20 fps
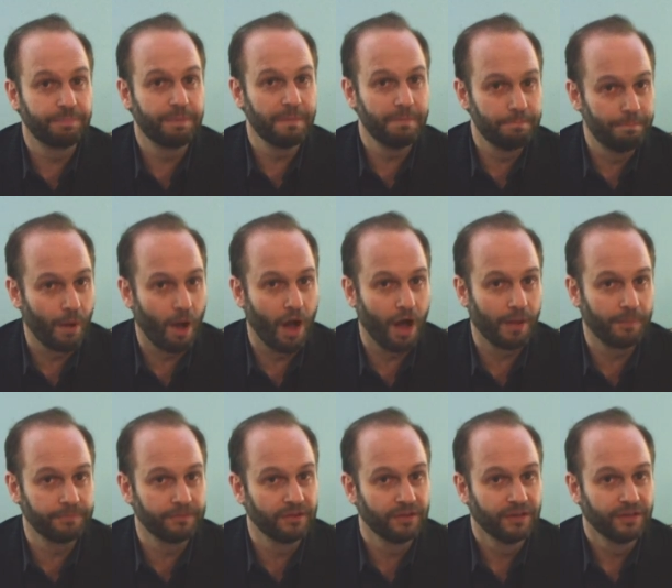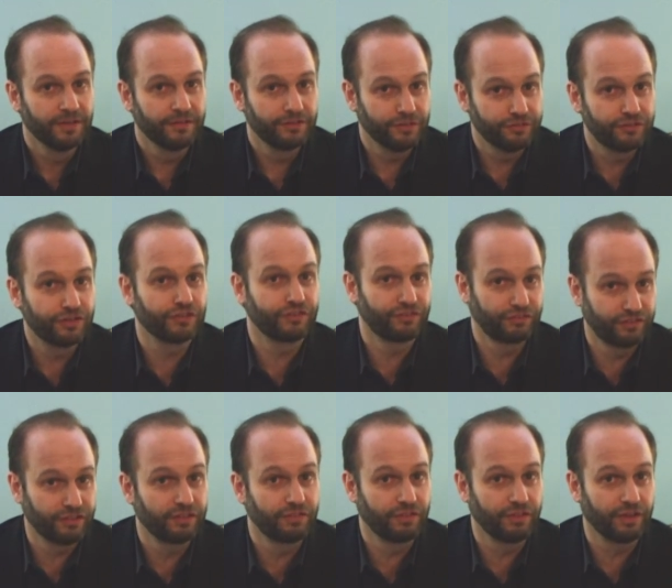been bombed to just
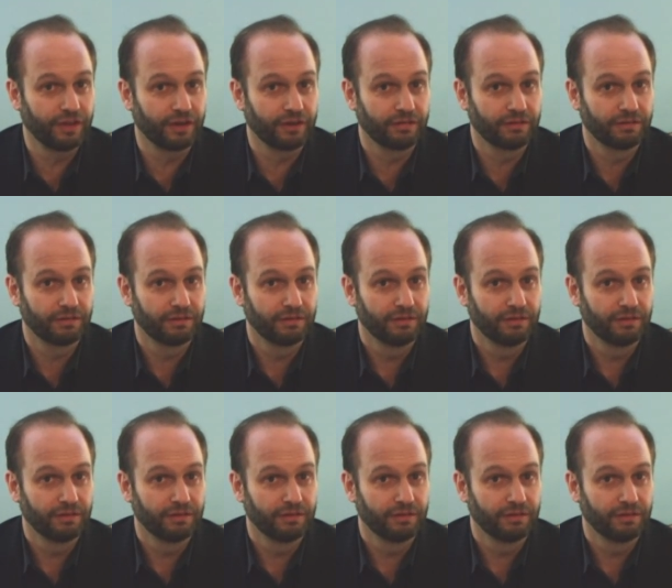sit there.